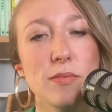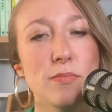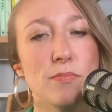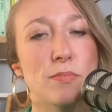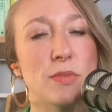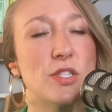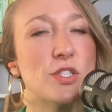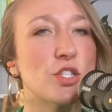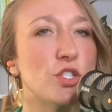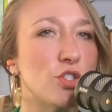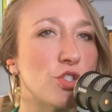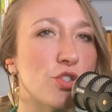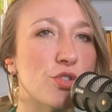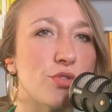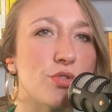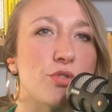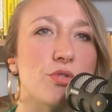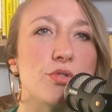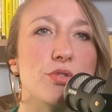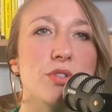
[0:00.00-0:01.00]

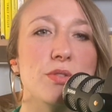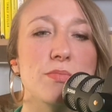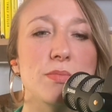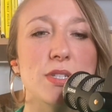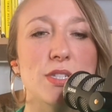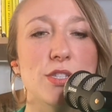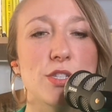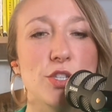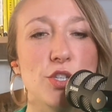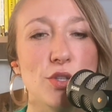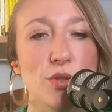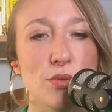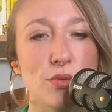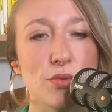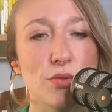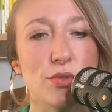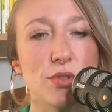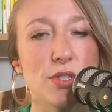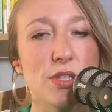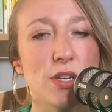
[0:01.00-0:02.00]
misconstrued and
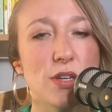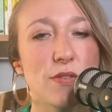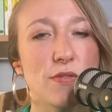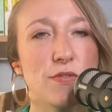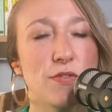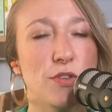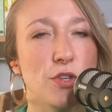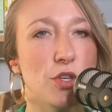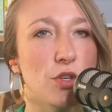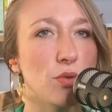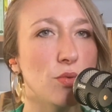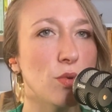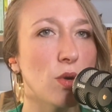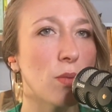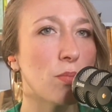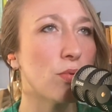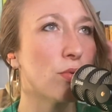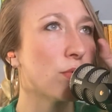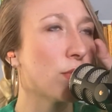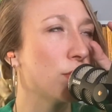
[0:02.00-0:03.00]
misused if you
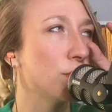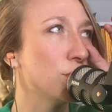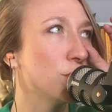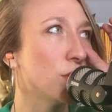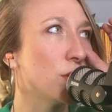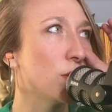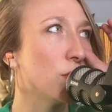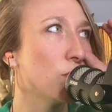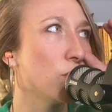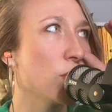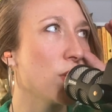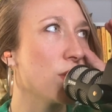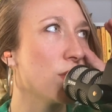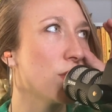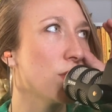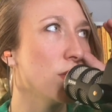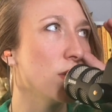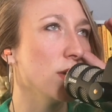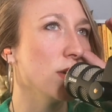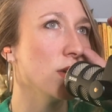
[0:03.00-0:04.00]
approach it with
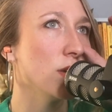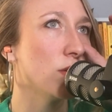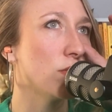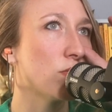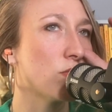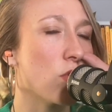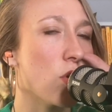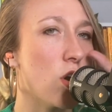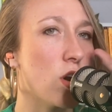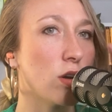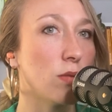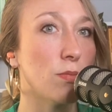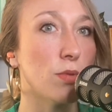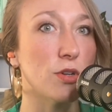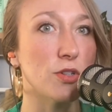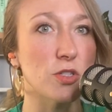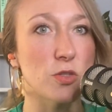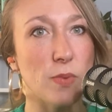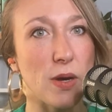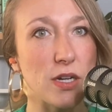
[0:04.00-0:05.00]
the wrong
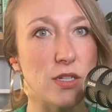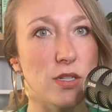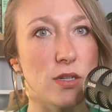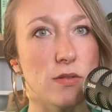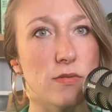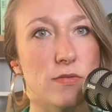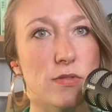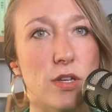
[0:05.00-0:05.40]
perspective.